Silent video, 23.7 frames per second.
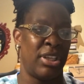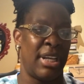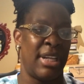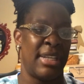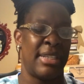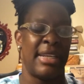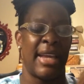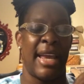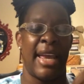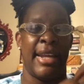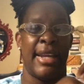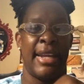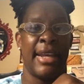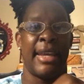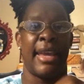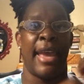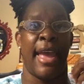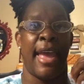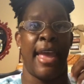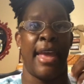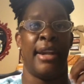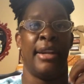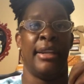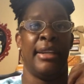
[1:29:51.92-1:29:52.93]
This will
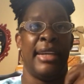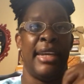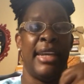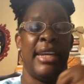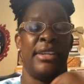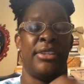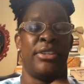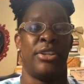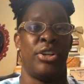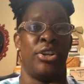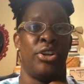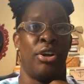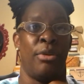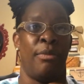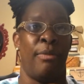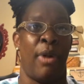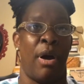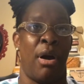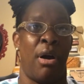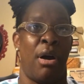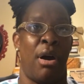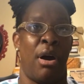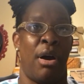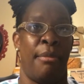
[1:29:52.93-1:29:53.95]
inhibit uterine
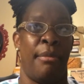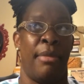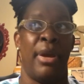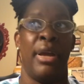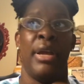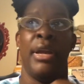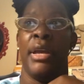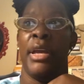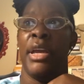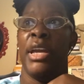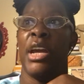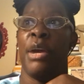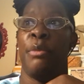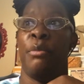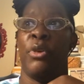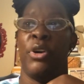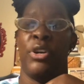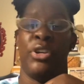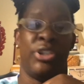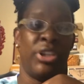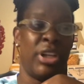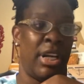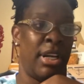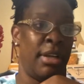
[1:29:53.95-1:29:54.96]
contractions and it
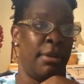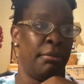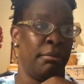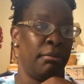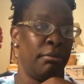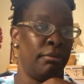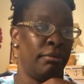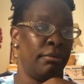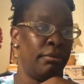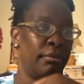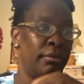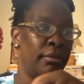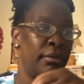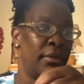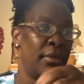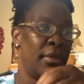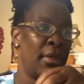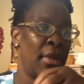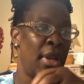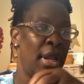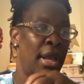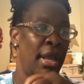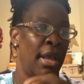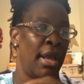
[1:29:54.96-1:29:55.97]
can lead to your
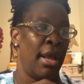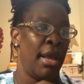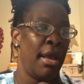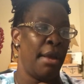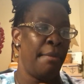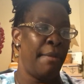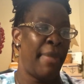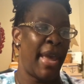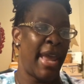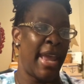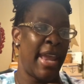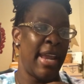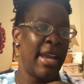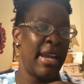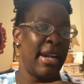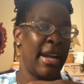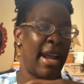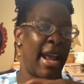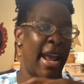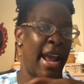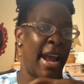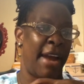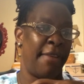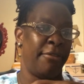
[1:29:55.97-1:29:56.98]
mom
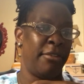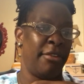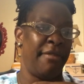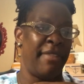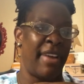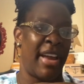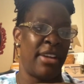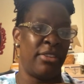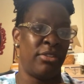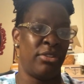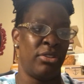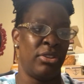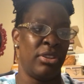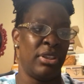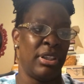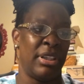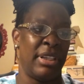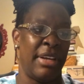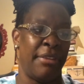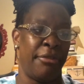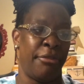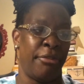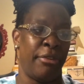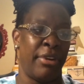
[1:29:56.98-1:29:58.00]
hemorrhaging.
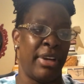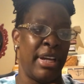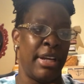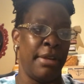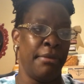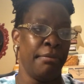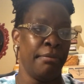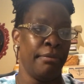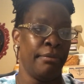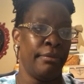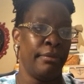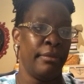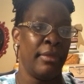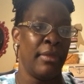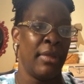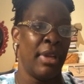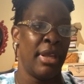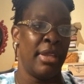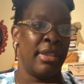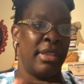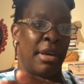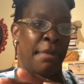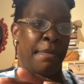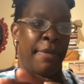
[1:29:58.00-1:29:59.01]

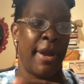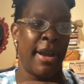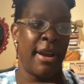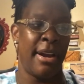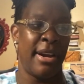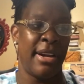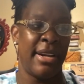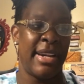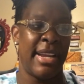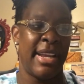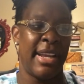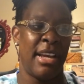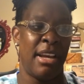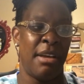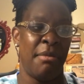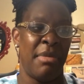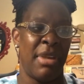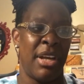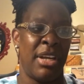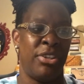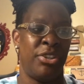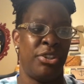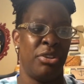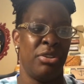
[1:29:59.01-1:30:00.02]
Pain after vaginal
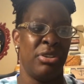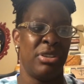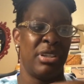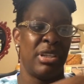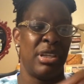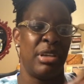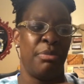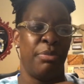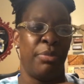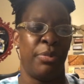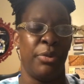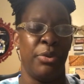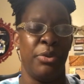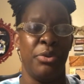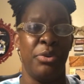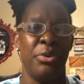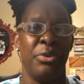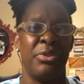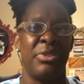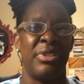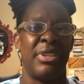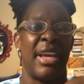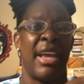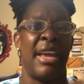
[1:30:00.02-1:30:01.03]
delivery
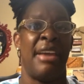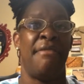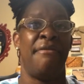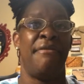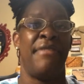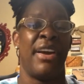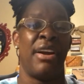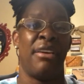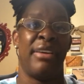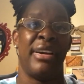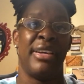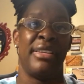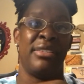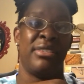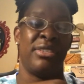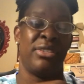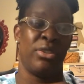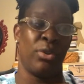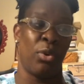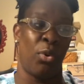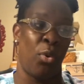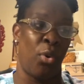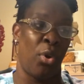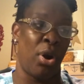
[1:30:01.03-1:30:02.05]
the
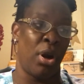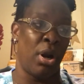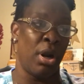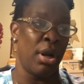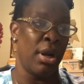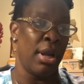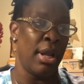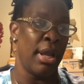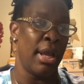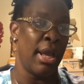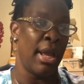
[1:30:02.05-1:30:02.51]
perineum is usually